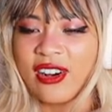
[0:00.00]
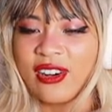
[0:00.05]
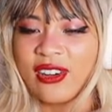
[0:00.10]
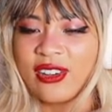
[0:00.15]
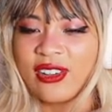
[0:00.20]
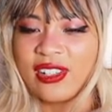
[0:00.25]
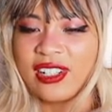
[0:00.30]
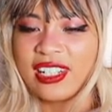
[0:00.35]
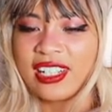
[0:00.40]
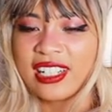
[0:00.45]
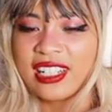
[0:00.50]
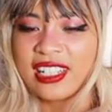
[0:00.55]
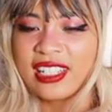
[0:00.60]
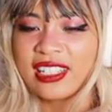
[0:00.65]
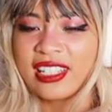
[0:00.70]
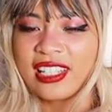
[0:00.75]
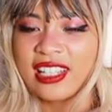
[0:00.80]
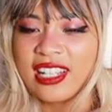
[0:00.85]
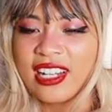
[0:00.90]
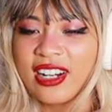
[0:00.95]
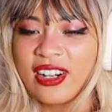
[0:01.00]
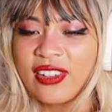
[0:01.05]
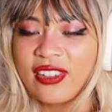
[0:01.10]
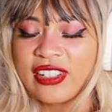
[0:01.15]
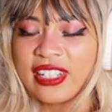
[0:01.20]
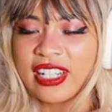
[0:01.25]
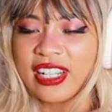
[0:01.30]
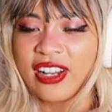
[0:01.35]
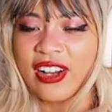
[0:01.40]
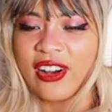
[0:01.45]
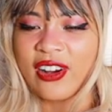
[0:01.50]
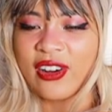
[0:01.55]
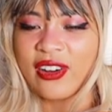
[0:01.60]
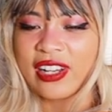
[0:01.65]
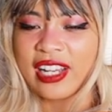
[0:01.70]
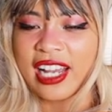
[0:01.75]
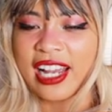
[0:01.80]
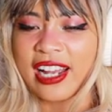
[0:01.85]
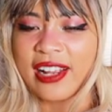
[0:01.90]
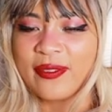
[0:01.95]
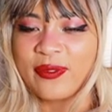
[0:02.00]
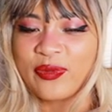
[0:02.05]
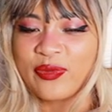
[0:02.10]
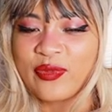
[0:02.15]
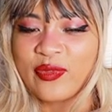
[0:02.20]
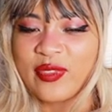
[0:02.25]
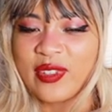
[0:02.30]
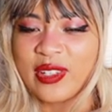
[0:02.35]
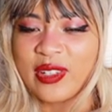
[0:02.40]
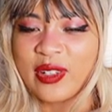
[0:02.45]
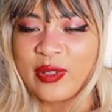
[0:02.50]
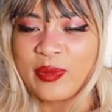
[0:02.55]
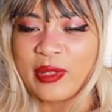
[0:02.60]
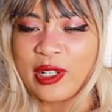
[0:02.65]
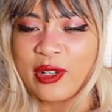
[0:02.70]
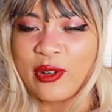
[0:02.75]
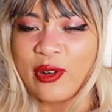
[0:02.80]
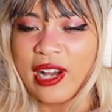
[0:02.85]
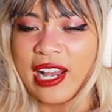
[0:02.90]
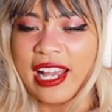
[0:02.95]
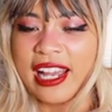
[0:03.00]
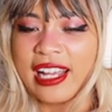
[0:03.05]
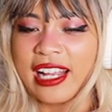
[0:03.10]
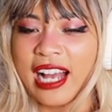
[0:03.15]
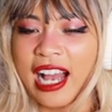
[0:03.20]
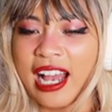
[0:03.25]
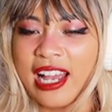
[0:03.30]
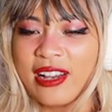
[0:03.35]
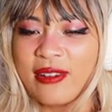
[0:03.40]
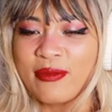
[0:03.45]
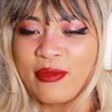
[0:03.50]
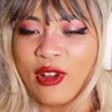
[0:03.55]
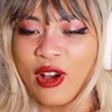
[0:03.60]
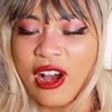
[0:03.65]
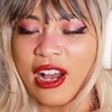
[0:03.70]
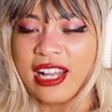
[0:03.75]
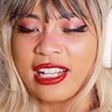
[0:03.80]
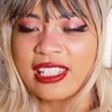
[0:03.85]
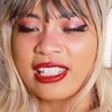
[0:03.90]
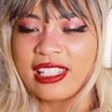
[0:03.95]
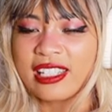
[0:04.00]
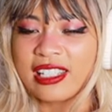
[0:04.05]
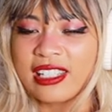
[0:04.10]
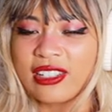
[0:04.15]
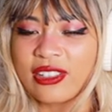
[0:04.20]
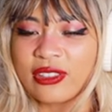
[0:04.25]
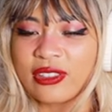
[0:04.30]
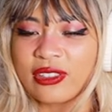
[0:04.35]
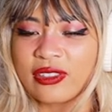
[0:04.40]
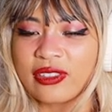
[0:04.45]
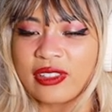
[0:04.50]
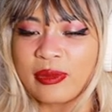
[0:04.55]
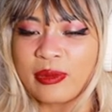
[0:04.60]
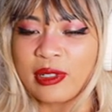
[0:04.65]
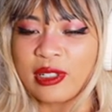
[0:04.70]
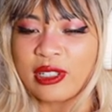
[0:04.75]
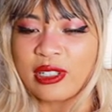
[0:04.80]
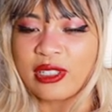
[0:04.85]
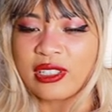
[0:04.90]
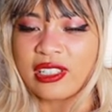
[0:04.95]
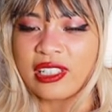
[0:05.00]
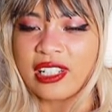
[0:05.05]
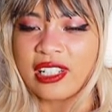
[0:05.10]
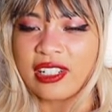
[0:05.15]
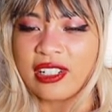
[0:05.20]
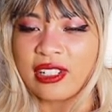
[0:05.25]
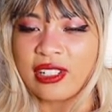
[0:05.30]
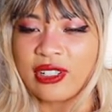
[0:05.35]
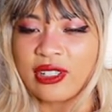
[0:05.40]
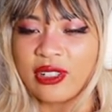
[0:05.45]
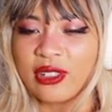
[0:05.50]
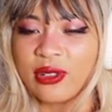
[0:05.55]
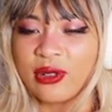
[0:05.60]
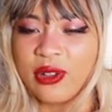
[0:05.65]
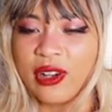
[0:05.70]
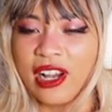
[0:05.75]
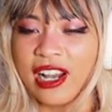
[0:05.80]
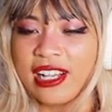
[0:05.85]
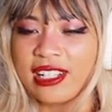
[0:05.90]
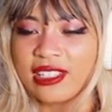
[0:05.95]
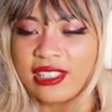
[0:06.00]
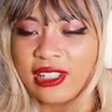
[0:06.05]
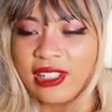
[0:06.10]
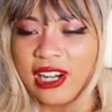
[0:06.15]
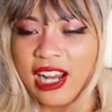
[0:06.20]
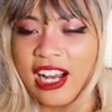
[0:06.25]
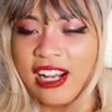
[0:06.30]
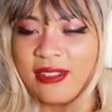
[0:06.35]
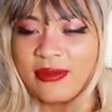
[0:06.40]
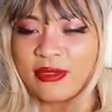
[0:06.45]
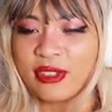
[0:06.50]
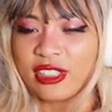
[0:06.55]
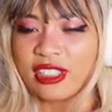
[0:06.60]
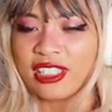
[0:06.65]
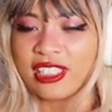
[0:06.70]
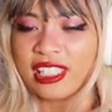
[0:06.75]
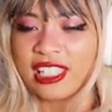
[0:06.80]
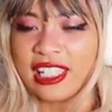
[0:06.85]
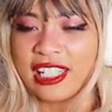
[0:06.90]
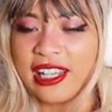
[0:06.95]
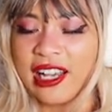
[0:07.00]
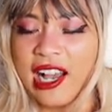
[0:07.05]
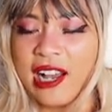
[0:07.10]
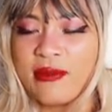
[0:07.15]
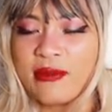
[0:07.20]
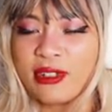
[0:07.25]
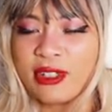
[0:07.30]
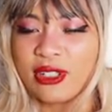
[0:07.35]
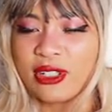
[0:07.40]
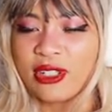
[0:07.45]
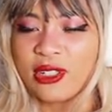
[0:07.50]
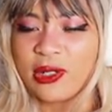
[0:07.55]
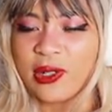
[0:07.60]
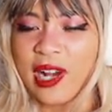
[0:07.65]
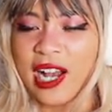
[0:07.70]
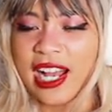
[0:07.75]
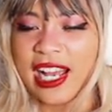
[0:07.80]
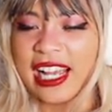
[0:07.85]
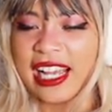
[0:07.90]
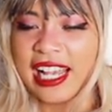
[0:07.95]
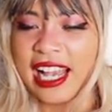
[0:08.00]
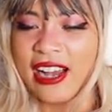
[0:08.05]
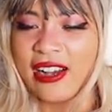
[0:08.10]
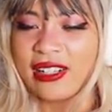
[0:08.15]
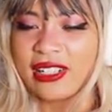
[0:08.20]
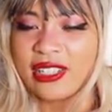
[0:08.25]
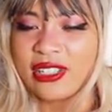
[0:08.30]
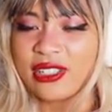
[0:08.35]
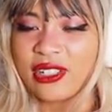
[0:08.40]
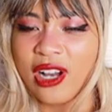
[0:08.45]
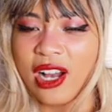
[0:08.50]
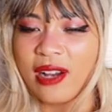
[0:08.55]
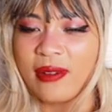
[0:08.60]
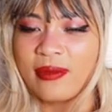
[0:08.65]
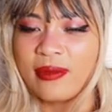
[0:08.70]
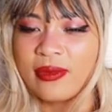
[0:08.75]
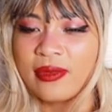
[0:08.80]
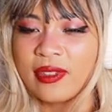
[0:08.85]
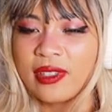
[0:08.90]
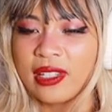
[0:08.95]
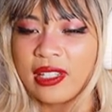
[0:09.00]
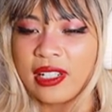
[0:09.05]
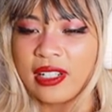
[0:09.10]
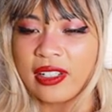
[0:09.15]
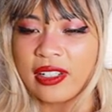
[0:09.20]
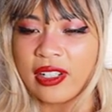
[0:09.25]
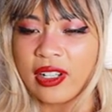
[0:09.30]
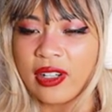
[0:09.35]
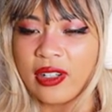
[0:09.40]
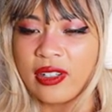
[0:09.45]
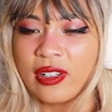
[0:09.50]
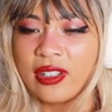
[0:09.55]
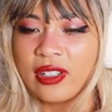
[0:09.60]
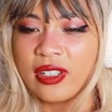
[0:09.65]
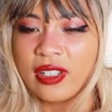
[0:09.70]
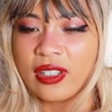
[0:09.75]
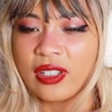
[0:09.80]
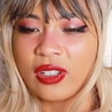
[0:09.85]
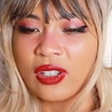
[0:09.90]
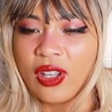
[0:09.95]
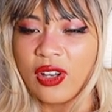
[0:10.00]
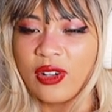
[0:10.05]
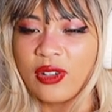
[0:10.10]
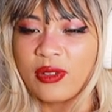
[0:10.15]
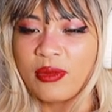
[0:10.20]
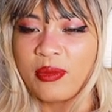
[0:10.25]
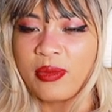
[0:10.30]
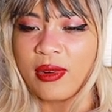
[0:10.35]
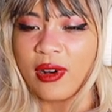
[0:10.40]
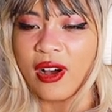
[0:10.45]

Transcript: button. There we go. Okay, be quiet. I am not the delivery person here. You guys are. I'm the CEO. I'm just trying out your job. There you go. Load